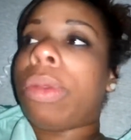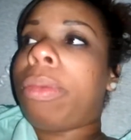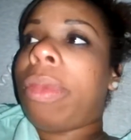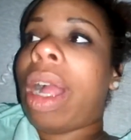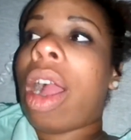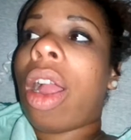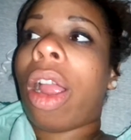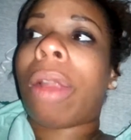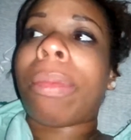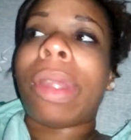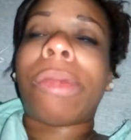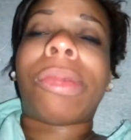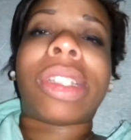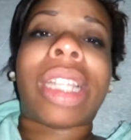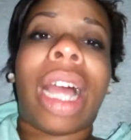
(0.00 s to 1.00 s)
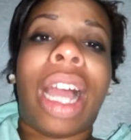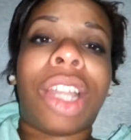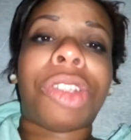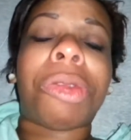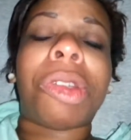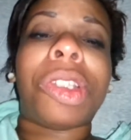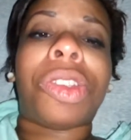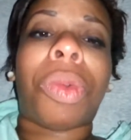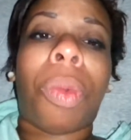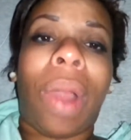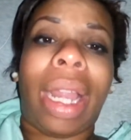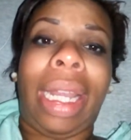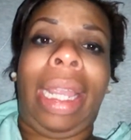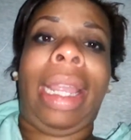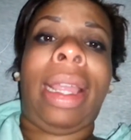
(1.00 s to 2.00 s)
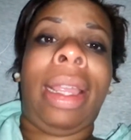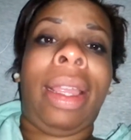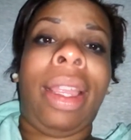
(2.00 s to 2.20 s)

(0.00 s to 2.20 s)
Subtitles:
My heartbeat was 120.